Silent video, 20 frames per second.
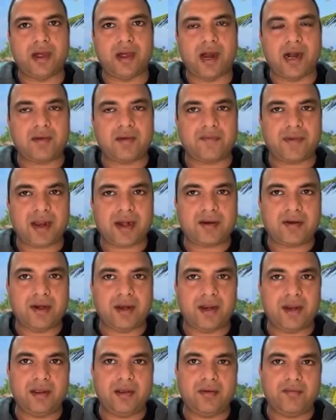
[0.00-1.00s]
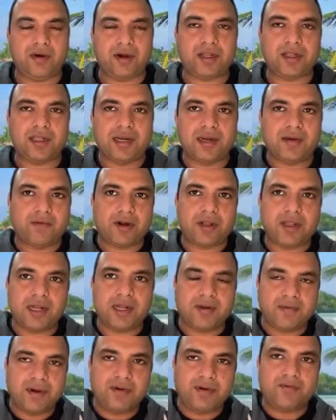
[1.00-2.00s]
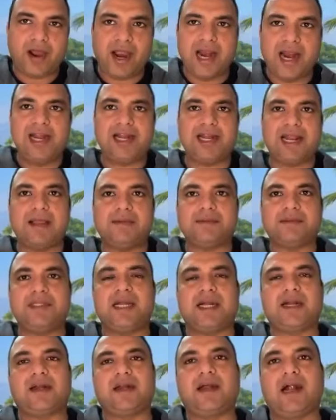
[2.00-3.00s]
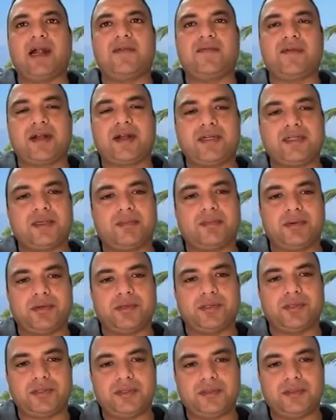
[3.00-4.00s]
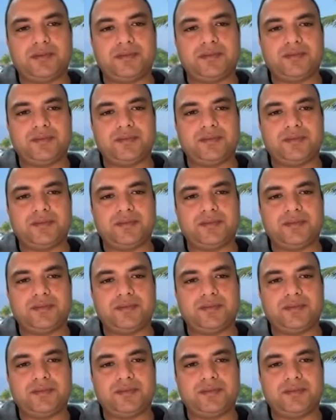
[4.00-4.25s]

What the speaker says: Artifactory, what are the different file types that Artifactory supports?